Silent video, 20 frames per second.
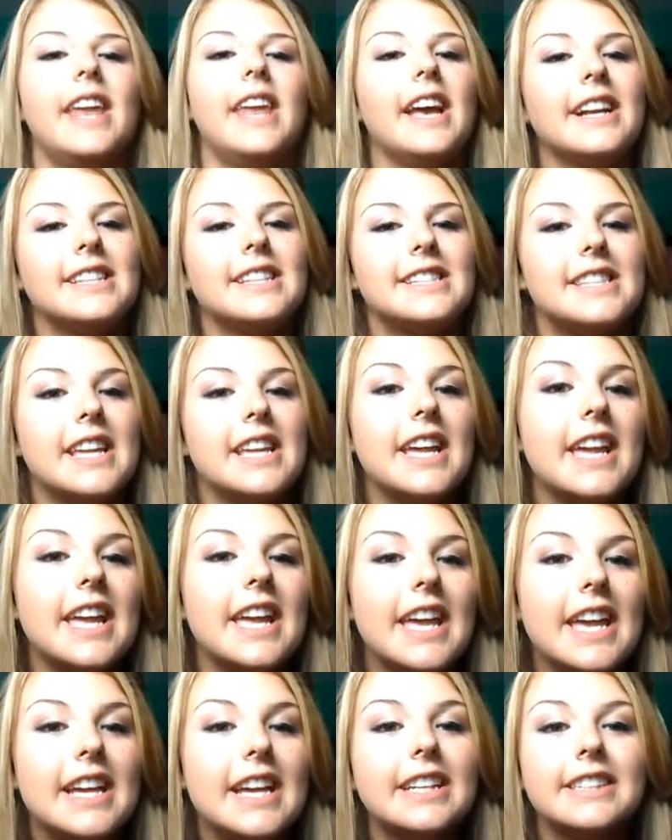next
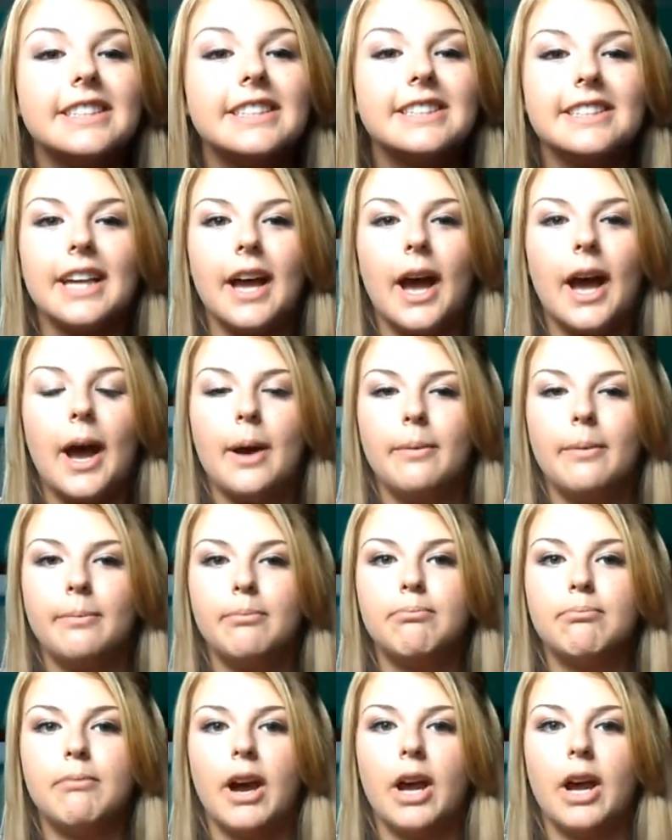thing is
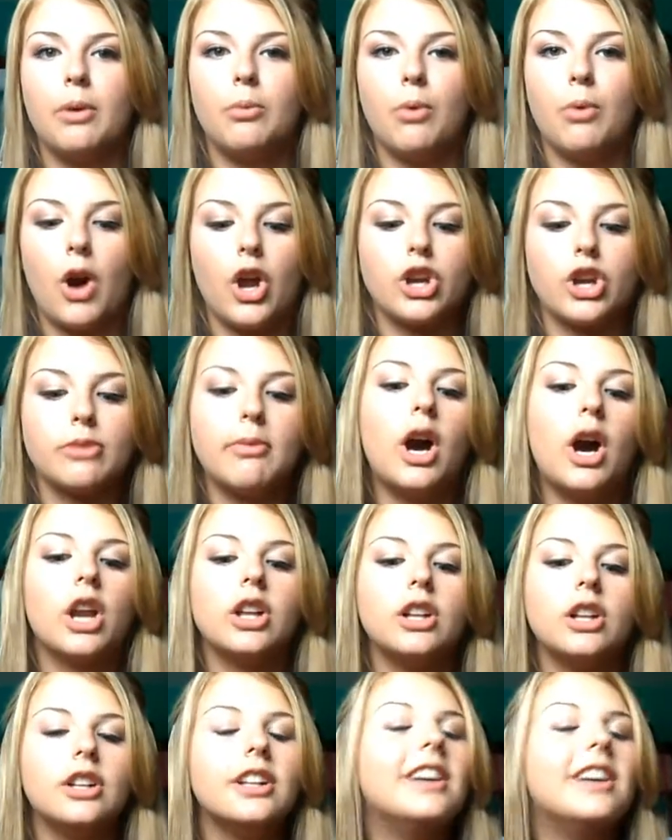my water
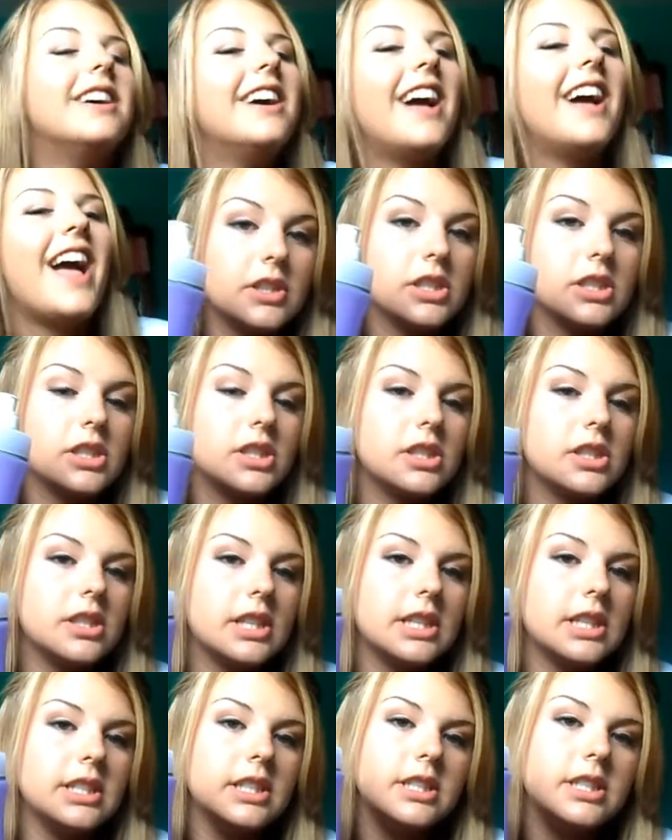bottle favorites.
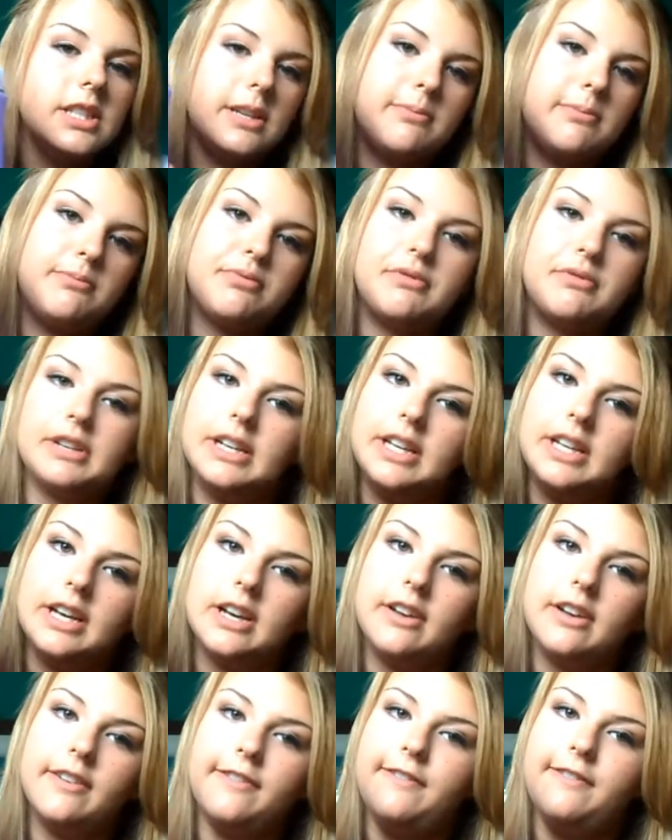This is a
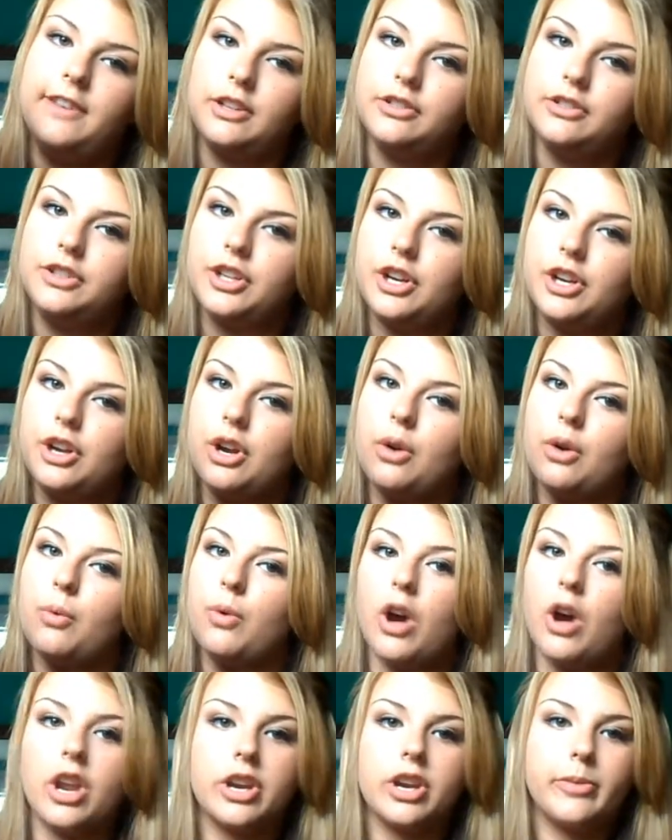Brita filter
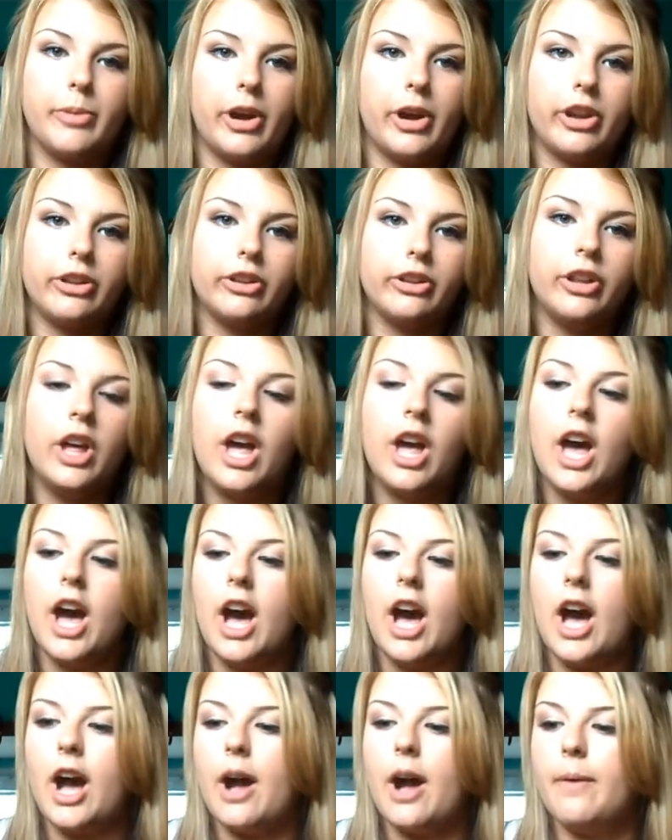water bottle.
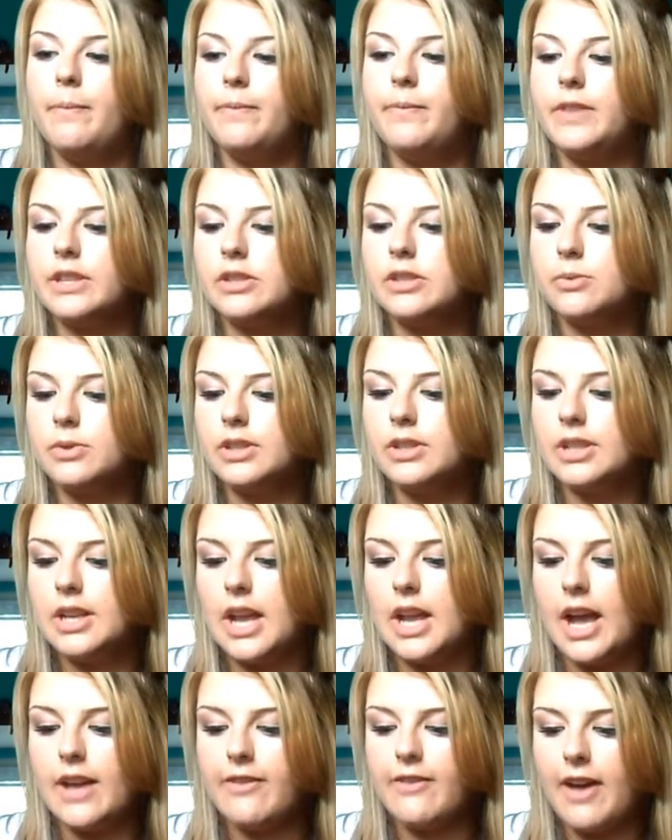This
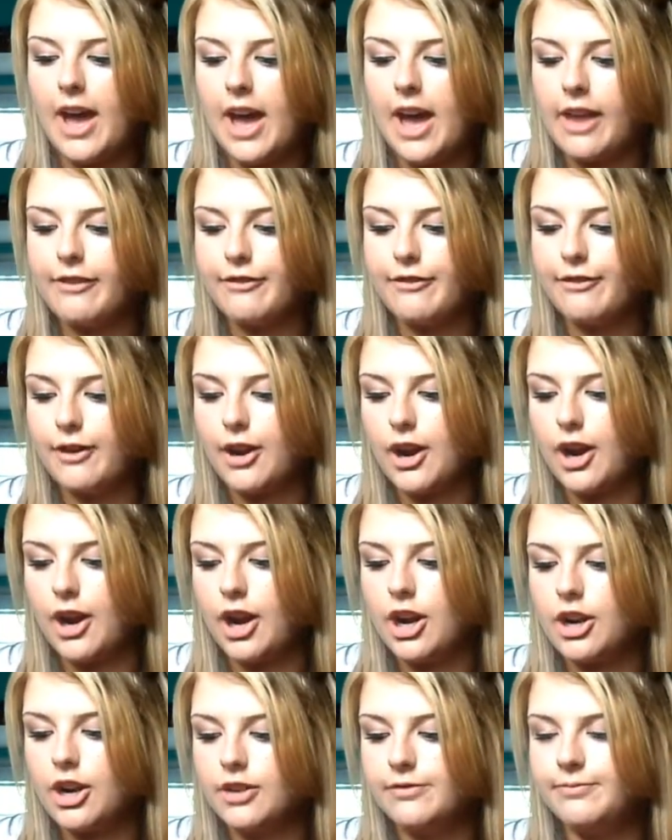one I've had
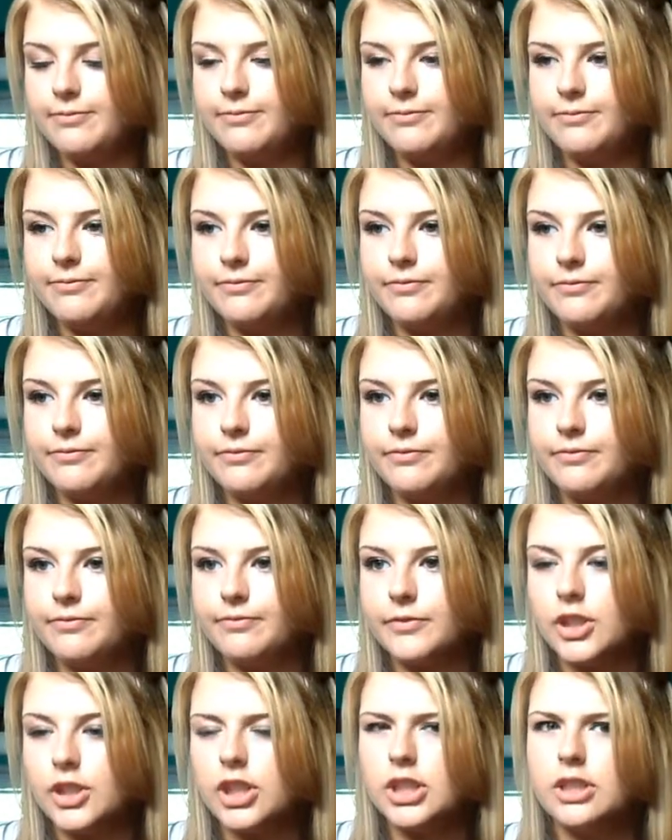for
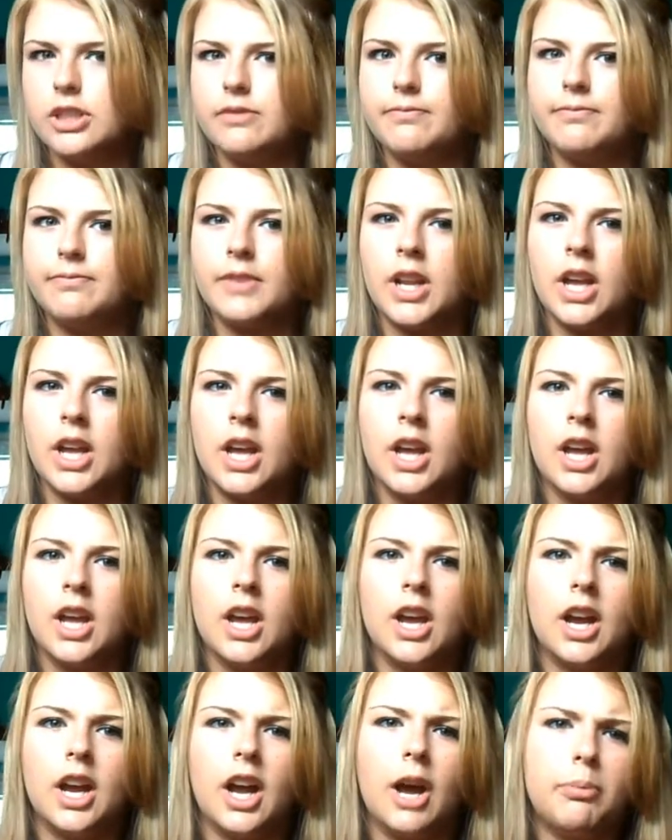a good
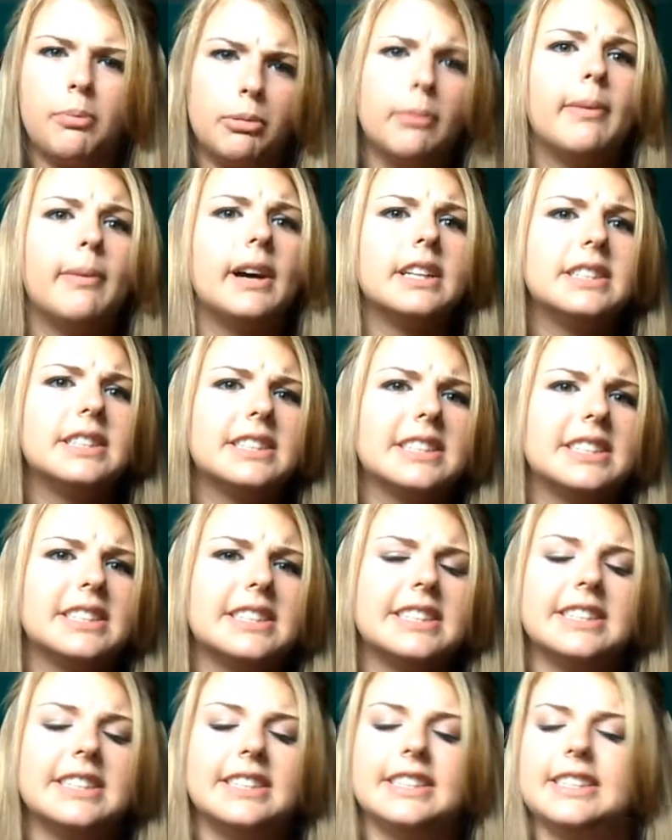couple months at
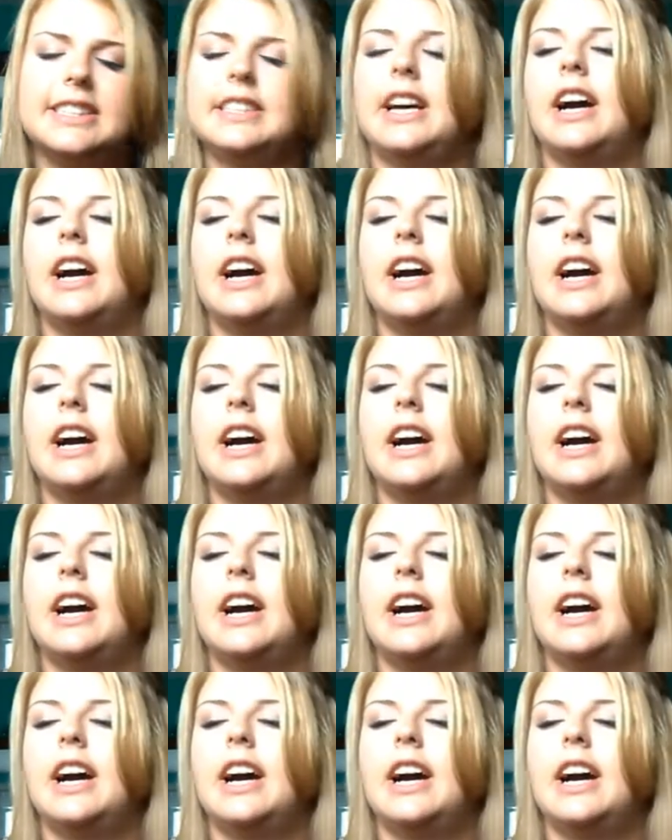least.